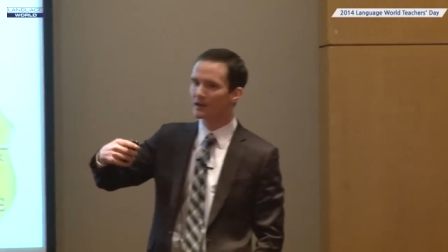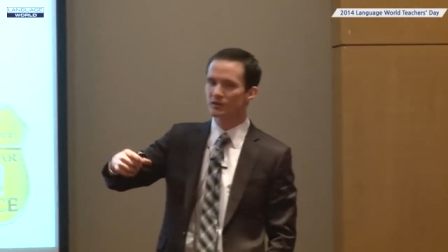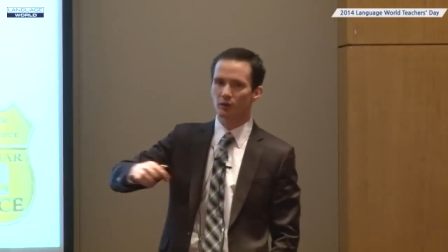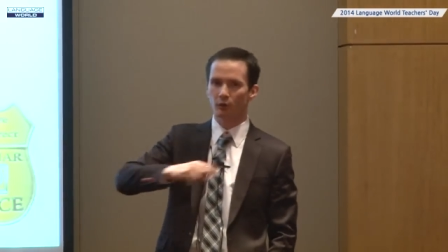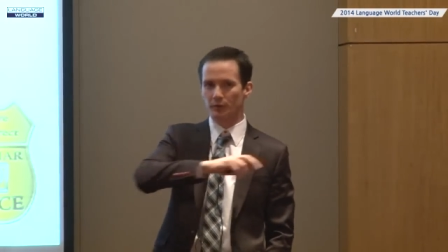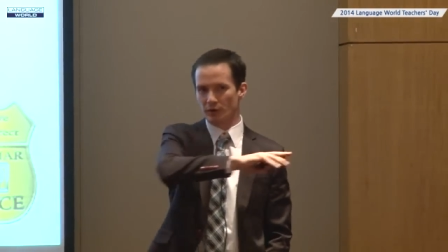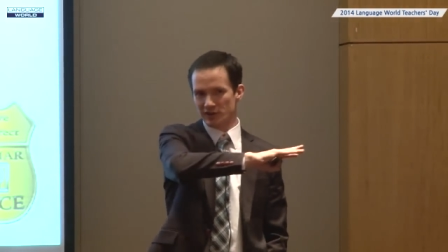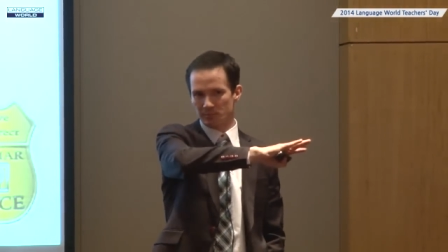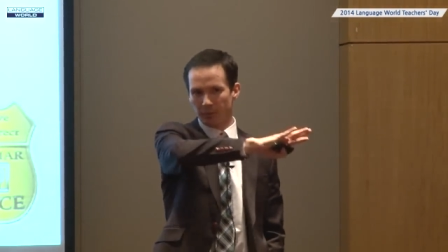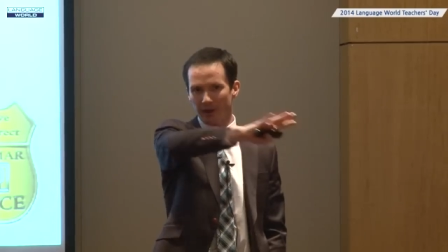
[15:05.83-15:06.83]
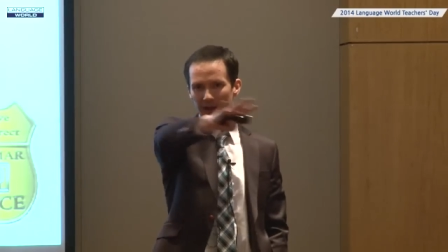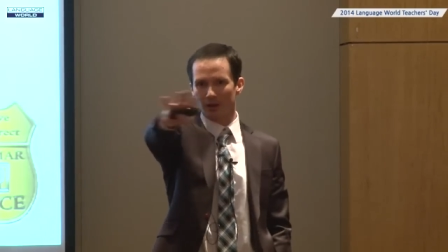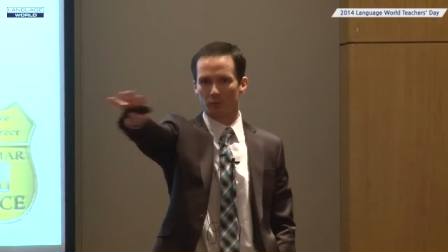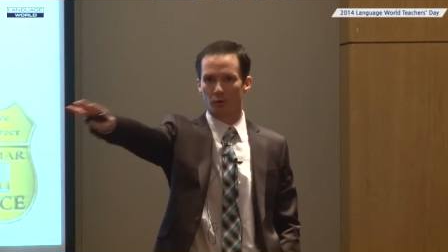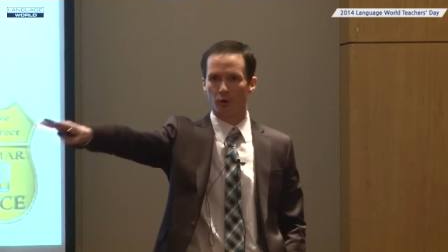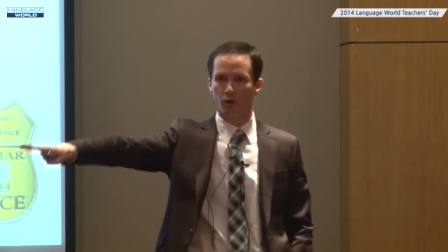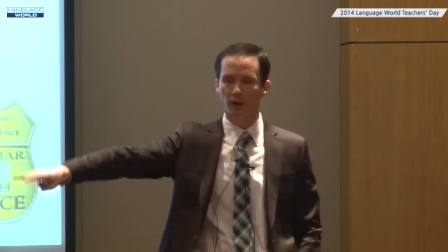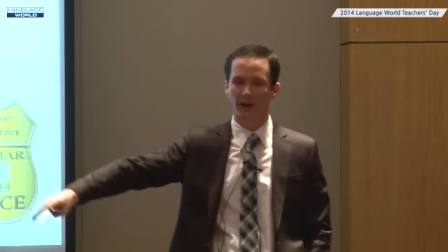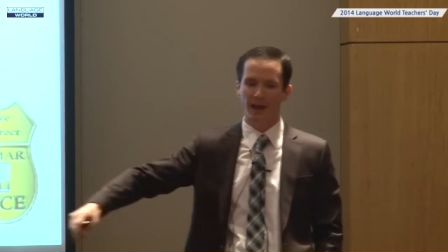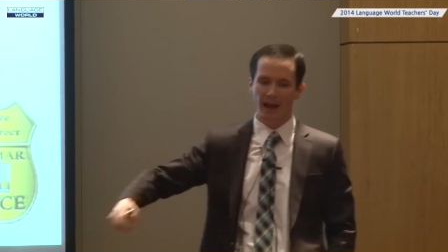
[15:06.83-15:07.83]
So if you're explaining a
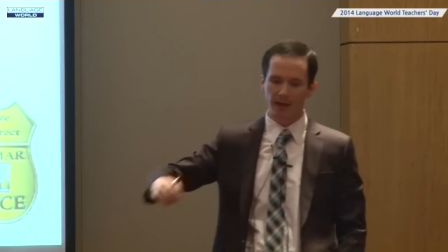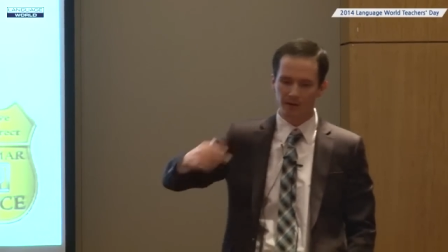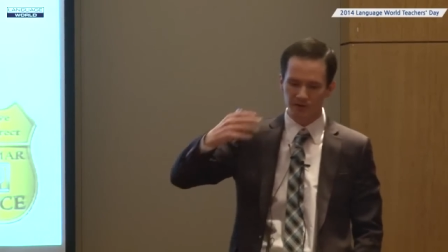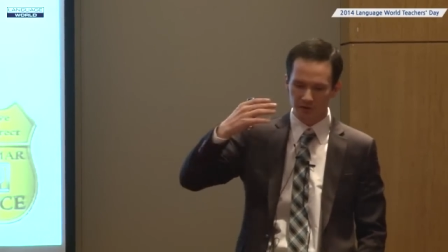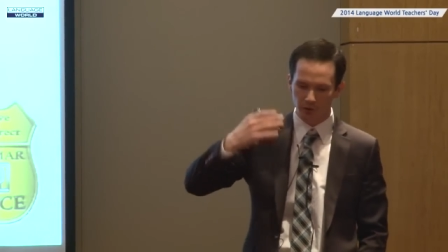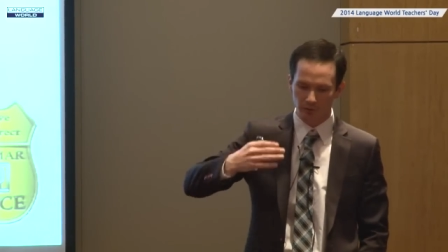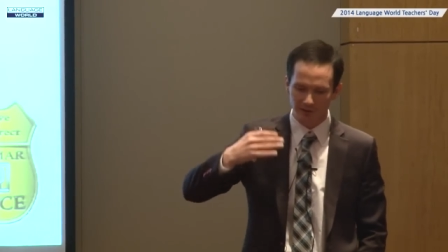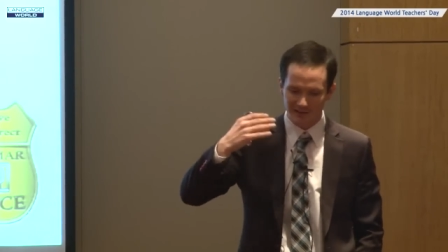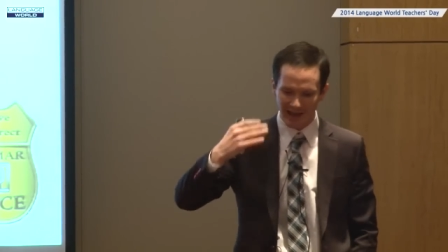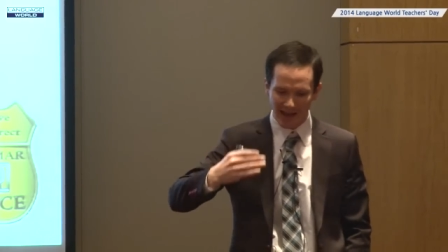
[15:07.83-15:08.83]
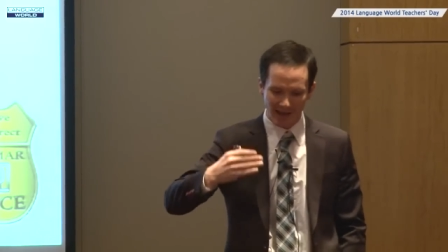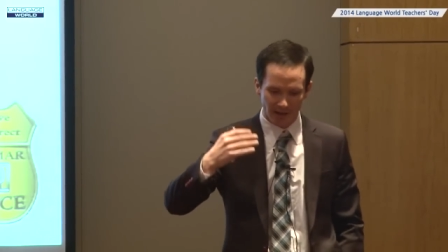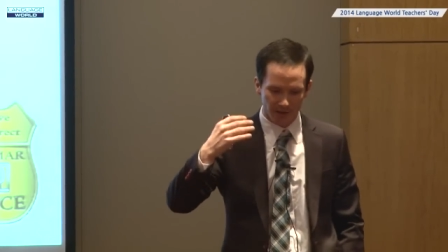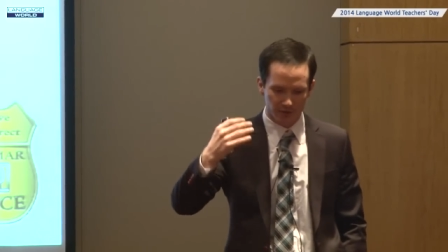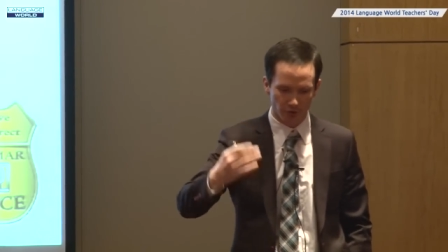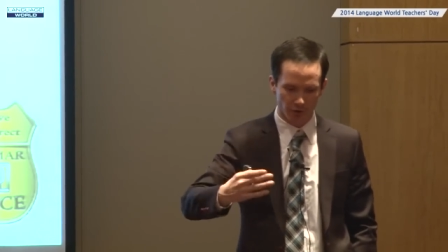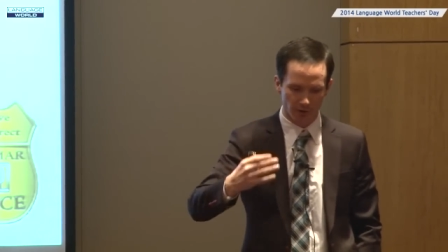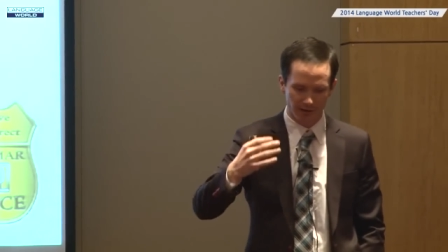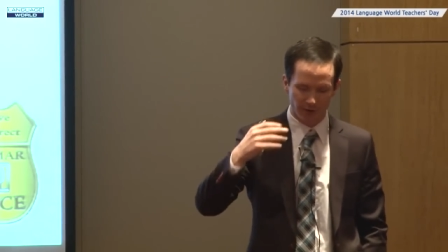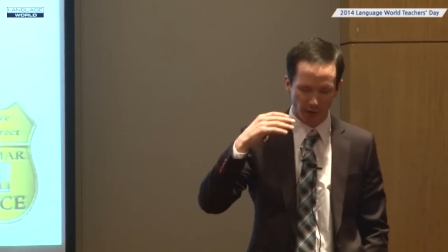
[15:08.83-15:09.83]
rule and a student is at
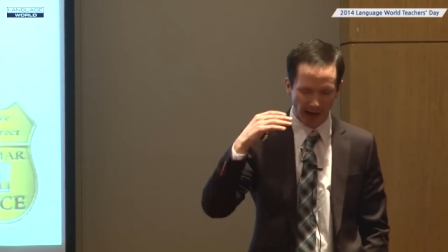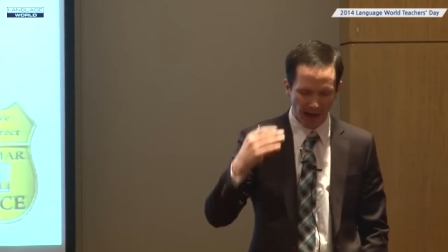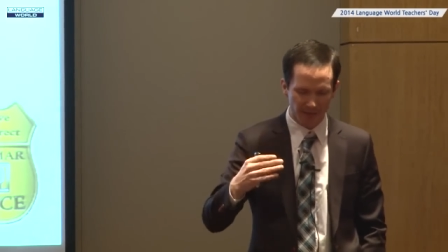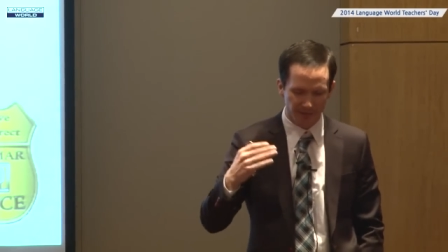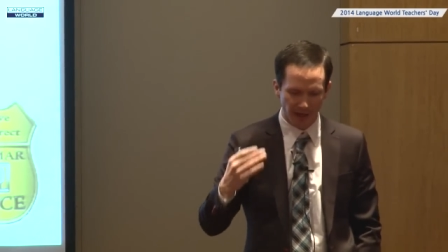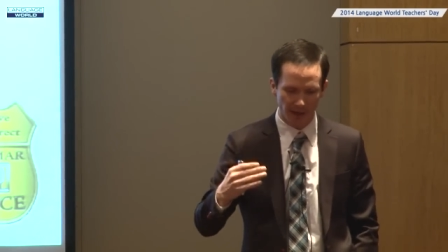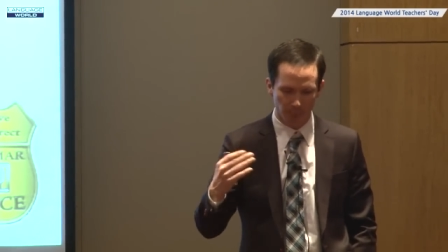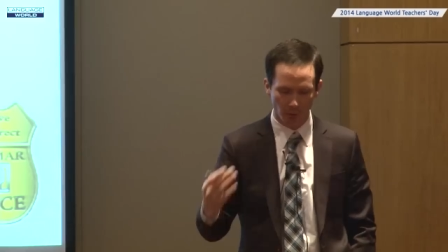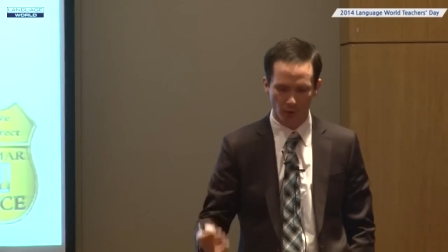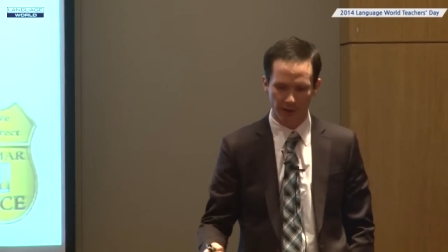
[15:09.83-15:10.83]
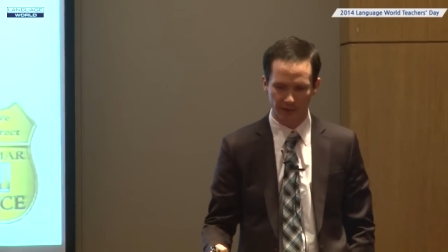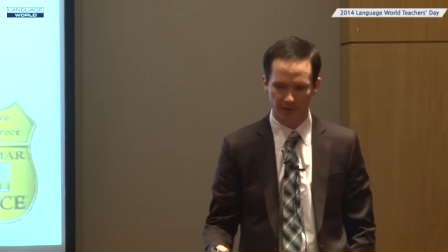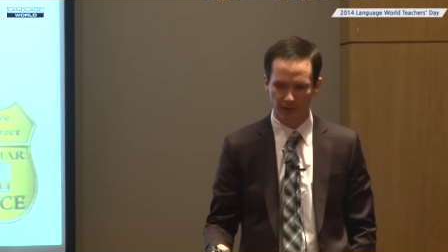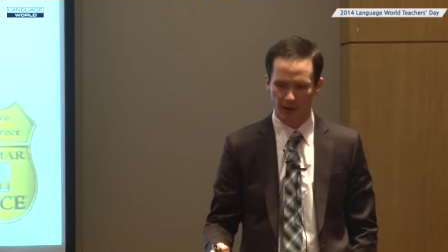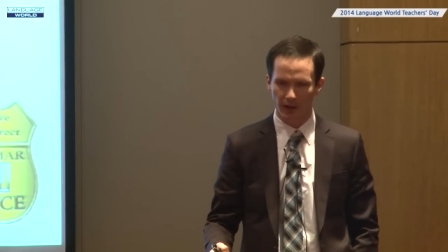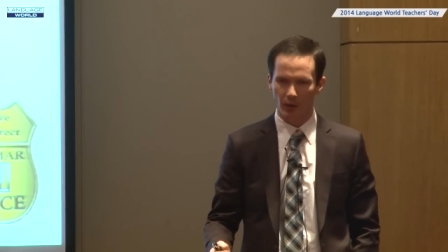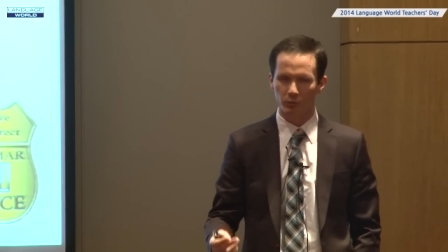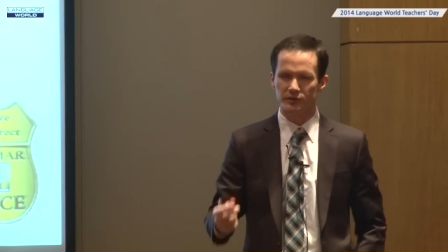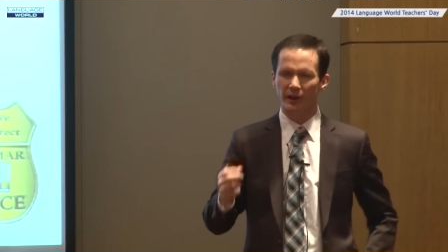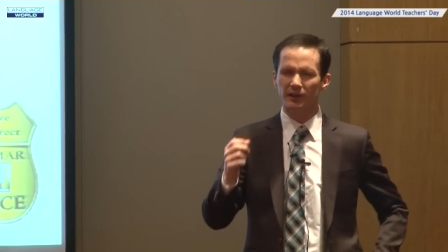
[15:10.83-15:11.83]
they're at that point,
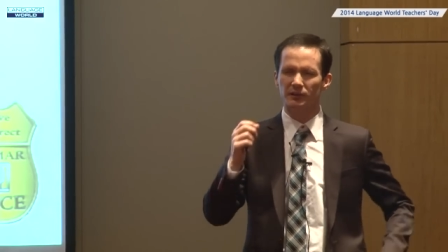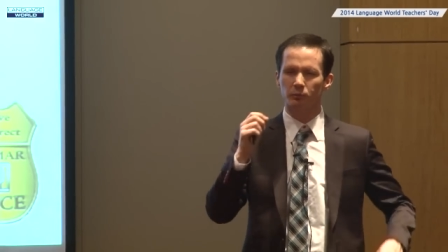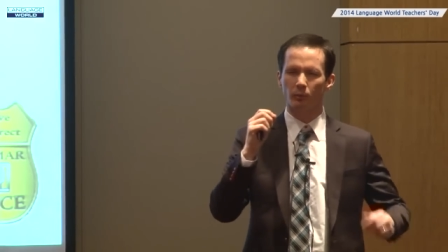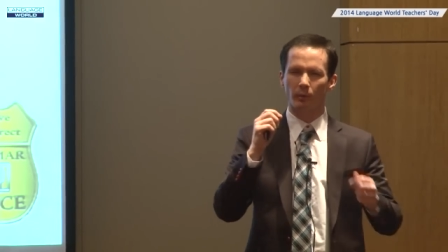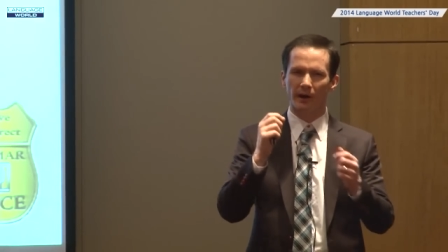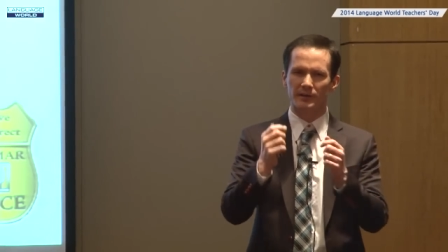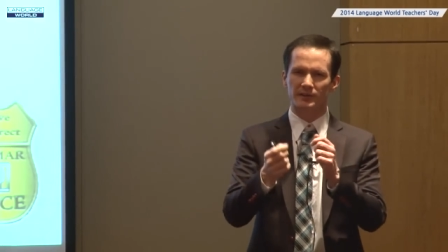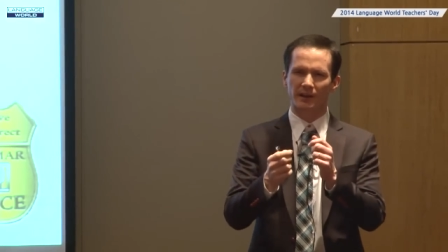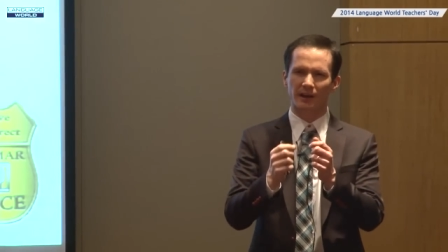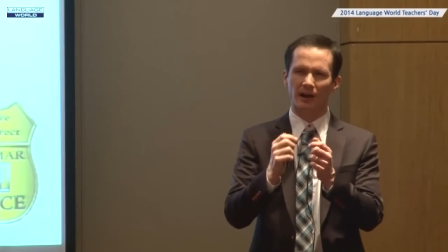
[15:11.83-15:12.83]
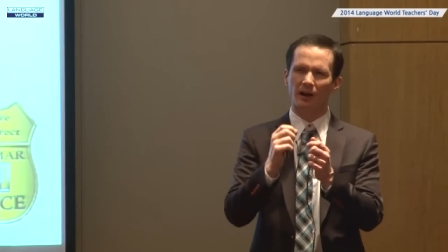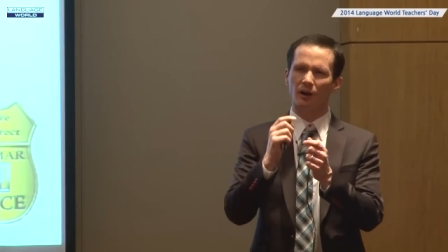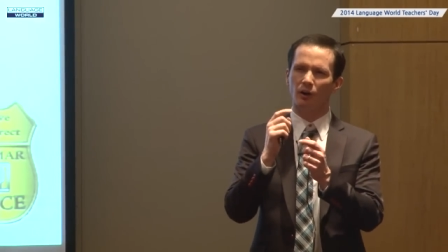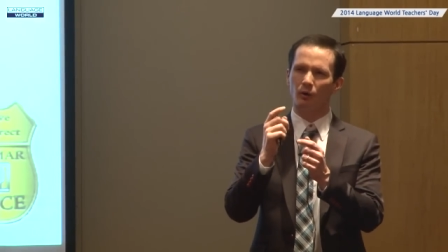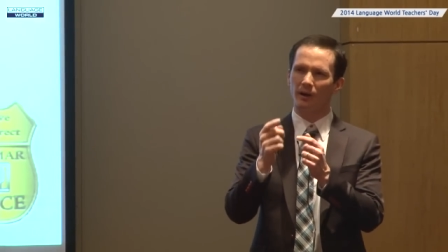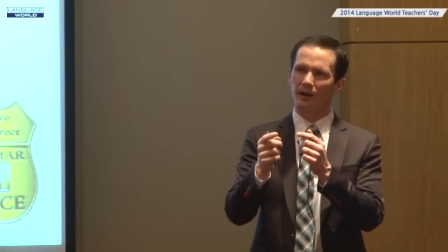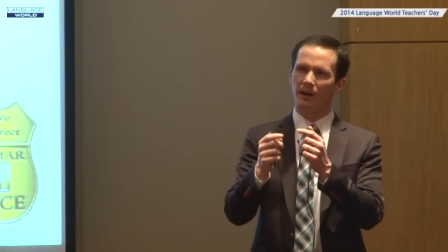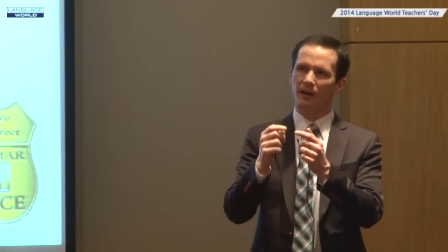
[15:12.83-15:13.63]
just where it's like, oh,